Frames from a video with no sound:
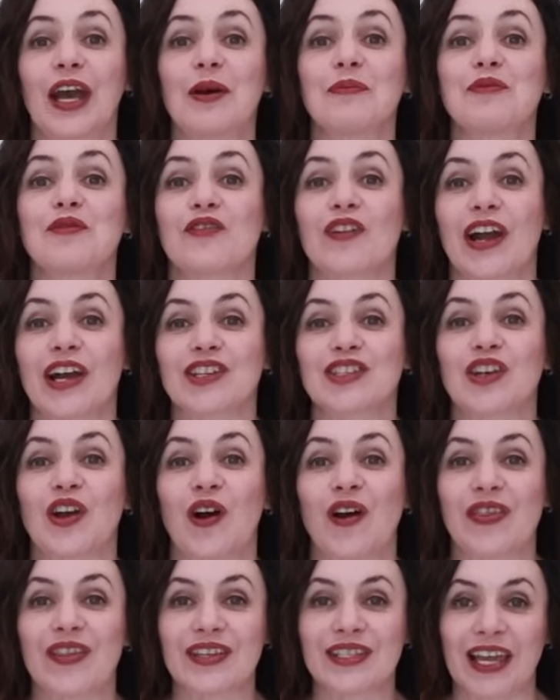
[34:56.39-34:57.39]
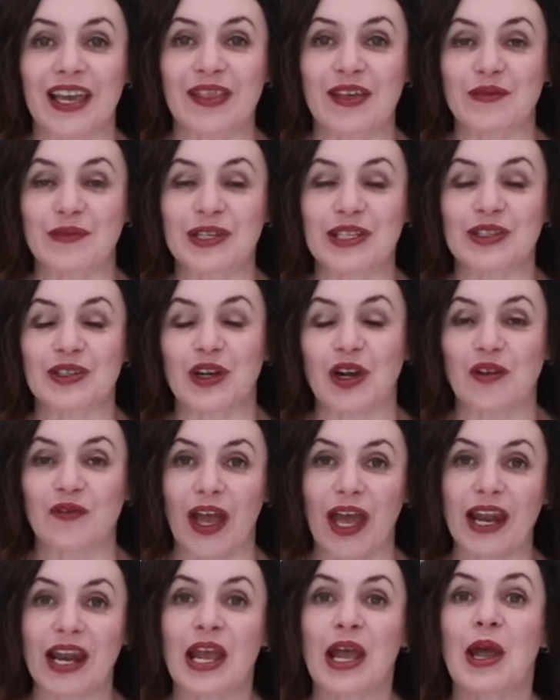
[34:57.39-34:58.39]
up fresh on the day that we serve
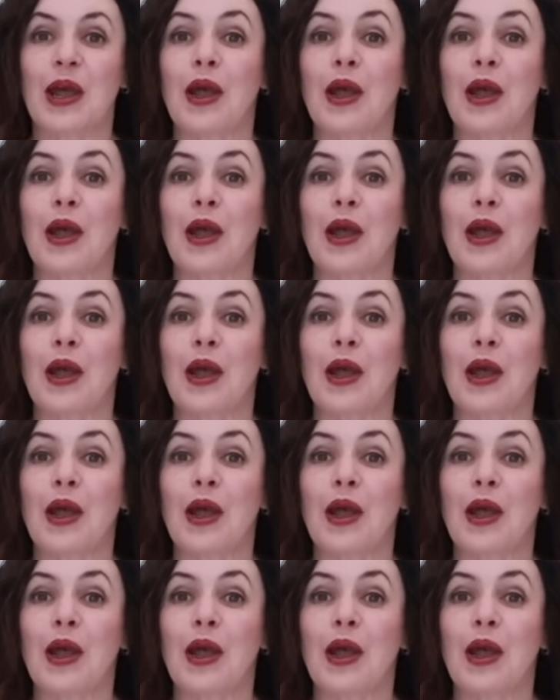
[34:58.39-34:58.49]
it.